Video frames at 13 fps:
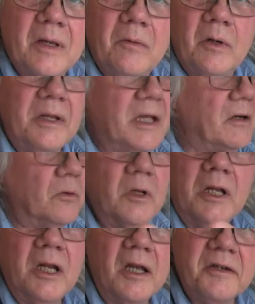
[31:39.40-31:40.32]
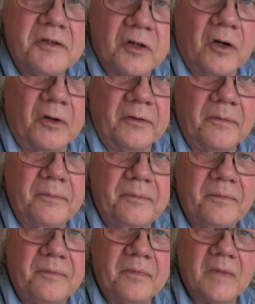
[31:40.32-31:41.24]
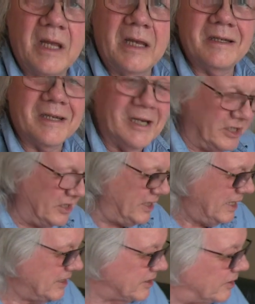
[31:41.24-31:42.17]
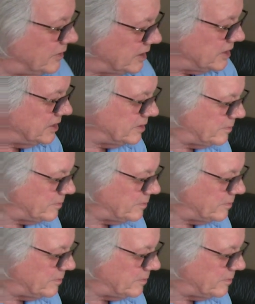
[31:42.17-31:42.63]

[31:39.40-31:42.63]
Well, then all the light's gone. So this is